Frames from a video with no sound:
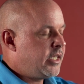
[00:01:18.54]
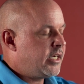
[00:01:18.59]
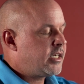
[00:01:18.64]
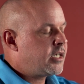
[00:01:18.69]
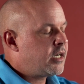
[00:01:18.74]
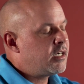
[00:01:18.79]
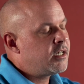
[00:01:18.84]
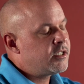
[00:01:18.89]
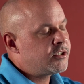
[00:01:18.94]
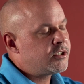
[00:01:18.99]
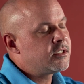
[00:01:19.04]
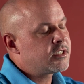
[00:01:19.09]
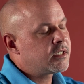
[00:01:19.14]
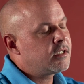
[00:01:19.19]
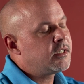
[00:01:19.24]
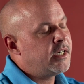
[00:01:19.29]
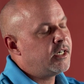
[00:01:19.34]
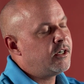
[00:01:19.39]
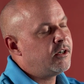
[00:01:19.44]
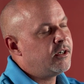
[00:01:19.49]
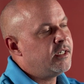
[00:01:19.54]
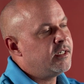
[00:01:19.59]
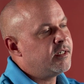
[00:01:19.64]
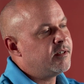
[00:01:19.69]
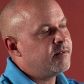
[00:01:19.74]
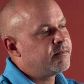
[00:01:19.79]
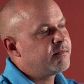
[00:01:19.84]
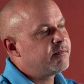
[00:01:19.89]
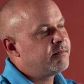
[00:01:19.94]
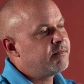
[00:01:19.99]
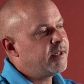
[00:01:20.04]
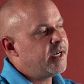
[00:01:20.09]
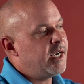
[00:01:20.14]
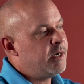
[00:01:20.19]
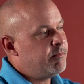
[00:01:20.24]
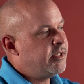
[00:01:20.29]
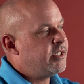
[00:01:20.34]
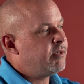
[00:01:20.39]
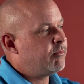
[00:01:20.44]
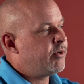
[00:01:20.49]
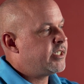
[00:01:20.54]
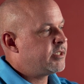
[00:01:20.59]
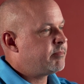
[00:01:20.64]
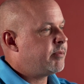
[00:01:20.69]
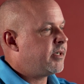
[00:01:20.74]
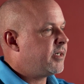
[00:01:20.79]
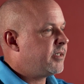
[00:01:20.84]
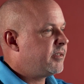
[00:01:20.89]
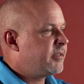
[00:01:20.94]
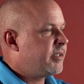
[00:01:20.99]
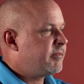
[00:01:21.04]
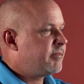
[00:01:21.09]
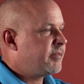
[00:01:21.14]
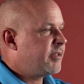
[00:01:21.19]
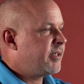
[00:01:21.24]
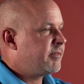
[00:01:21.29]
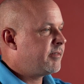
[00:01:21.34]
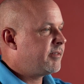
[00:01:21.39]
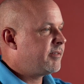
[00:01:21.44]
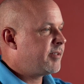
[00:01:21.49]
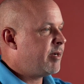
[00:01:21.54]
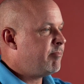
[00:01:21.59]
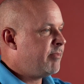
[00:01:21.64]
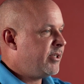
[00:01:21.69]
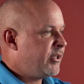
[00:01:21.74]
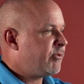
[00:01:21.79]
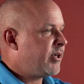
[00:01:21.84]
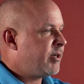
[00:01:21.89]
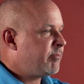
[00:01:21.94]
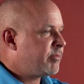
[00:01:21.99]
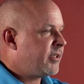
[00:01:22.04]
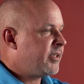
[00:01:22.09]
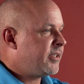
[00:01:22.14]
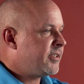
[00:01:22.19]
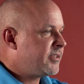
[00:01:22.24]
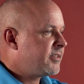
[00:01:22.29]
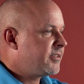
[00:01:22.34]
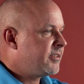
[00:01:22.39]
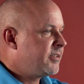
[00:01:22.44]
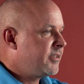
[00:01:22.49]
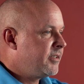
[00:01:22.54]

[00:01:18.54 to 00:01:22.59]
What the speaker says: conscious clarity of I'm in the right spot. I'm in the right place.